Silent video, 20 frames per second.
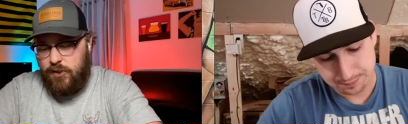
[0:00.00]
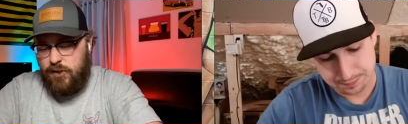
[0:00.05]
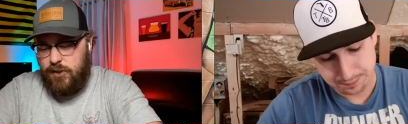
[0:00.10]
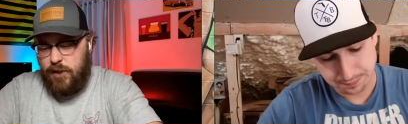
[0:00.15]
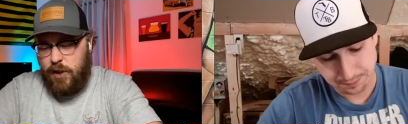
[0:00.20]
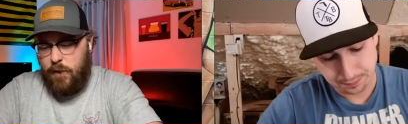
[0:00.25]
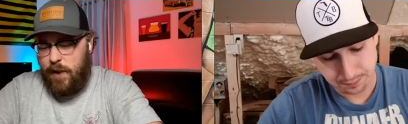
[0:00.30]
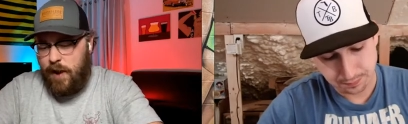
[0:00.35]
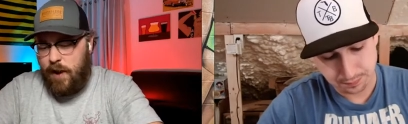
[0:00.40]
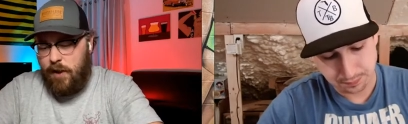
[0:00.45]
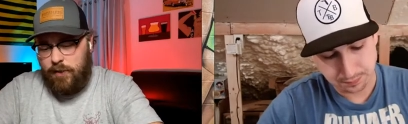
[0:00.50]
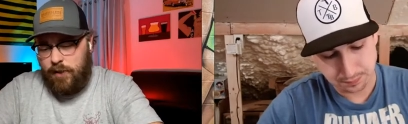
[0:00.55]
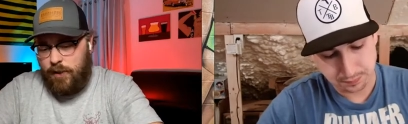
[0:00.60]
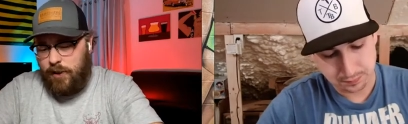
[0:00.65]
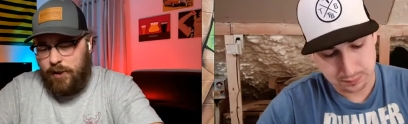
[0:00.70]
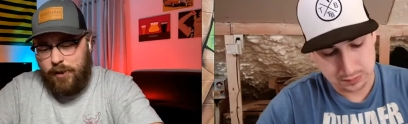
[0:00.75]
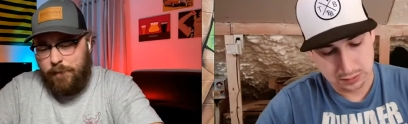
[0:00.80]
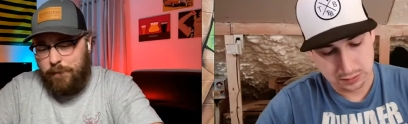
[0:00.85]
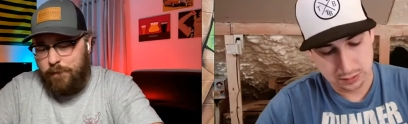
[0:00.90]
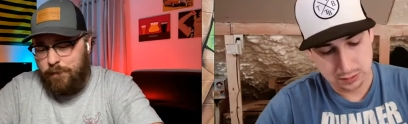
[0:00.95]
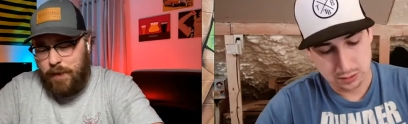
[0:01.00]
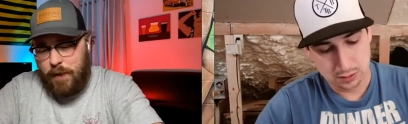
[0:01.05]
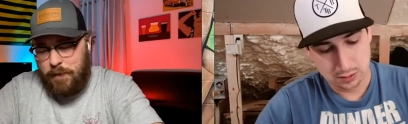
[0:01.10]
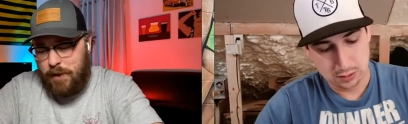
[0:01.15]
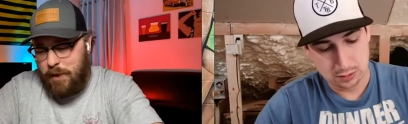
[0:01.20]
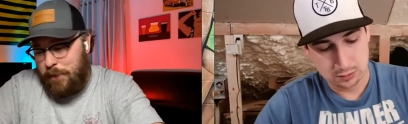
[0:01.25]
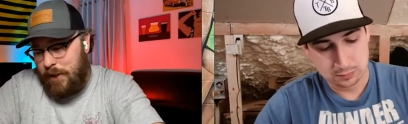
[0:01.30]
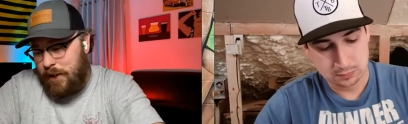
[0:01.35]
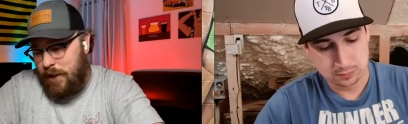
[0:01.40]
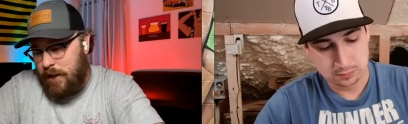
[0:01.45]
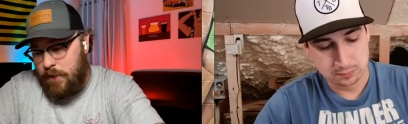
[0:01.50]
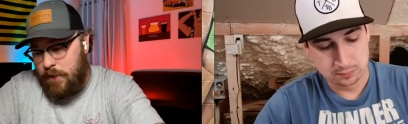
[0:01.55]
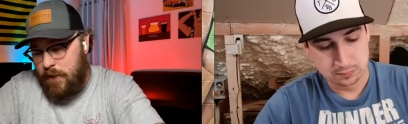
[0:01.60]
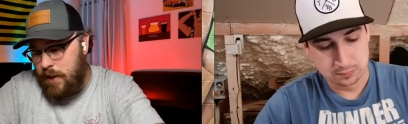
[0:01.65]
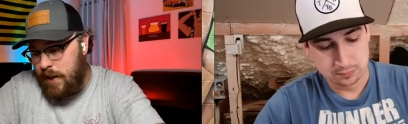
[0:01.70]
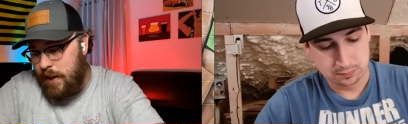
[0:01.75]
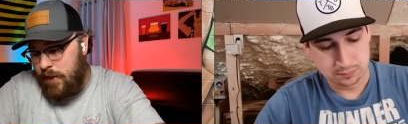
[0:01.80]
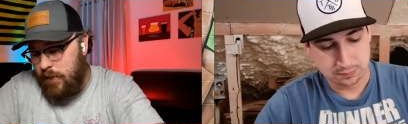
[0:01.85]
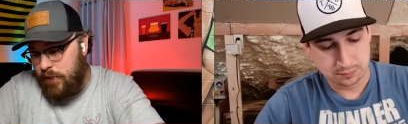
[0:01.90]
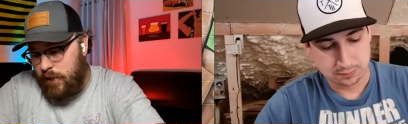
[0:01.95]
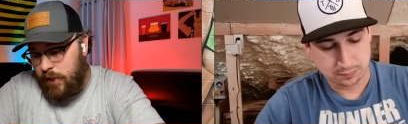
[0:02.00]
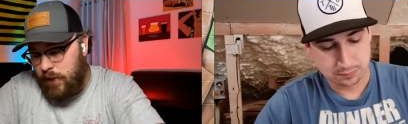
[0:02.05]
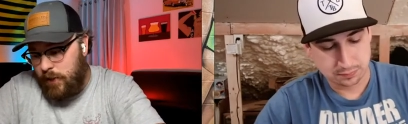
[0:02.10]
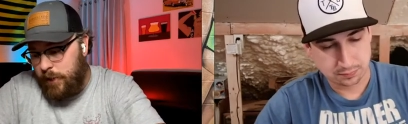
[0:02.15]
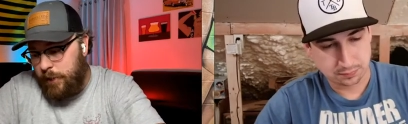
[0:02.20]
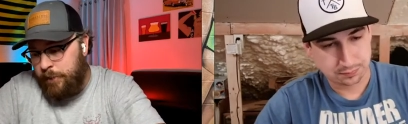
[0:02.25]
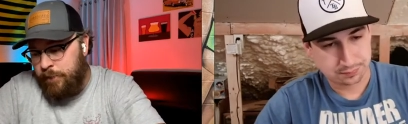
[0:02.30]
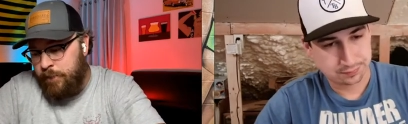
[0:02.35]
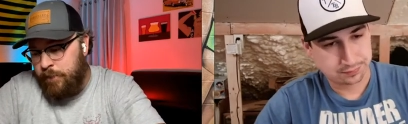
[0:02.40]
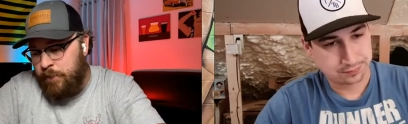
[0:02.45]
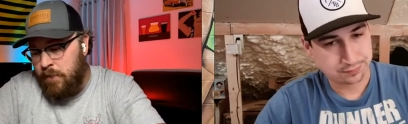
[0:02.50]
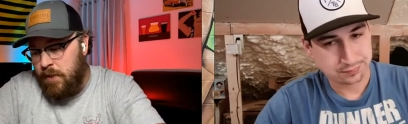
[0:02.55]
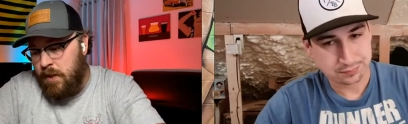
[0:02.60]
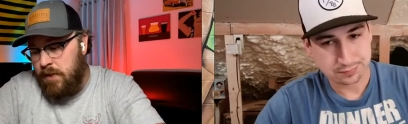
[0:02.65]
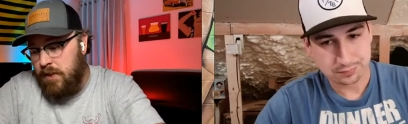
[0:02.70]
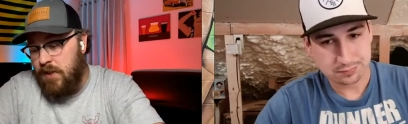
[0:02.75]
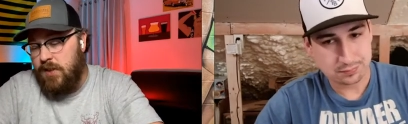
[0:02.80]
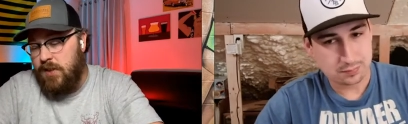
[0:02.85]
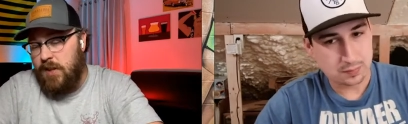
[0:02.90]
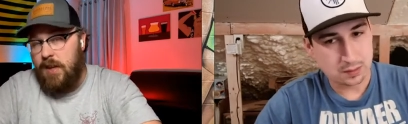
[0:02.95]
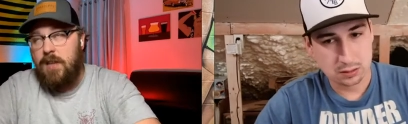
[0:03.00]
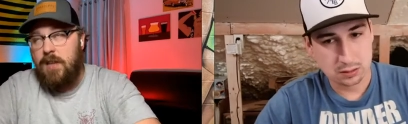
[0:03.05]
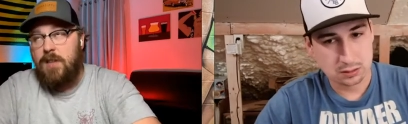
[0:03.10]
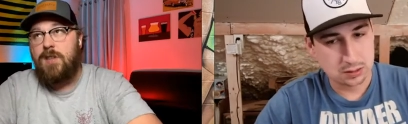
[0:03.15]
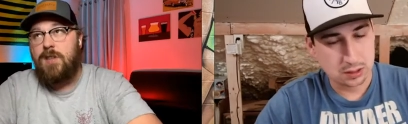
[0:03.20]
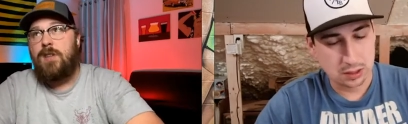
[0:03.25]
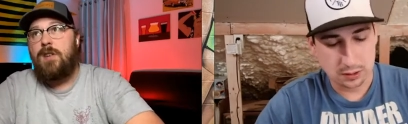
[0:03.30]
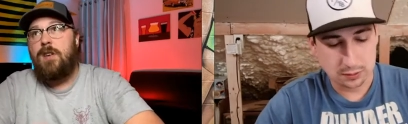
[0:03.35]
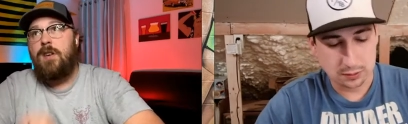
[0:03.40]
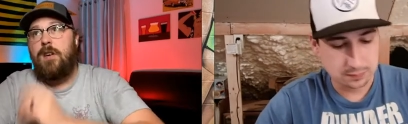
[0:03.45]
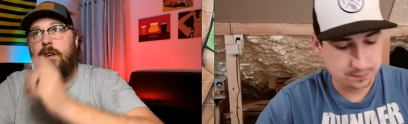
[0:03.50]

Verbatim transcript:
Speaker 1: There's no alcohol. I'm not picking up any alcohol. This is